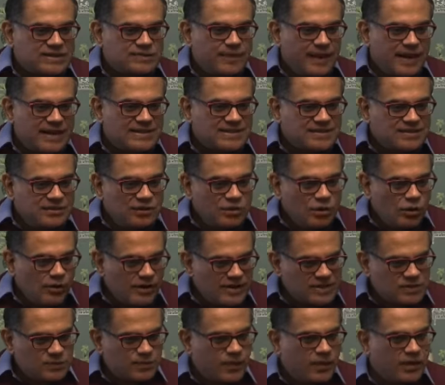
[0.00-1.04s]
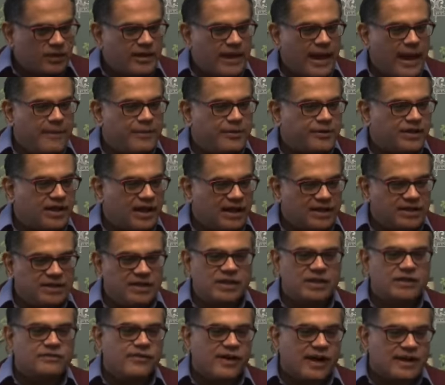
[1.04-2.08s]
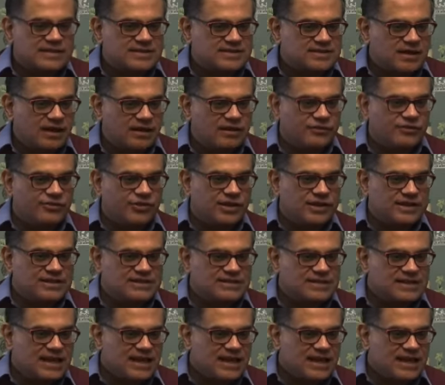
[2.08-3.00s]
spends lowest per capita in the advanced countries.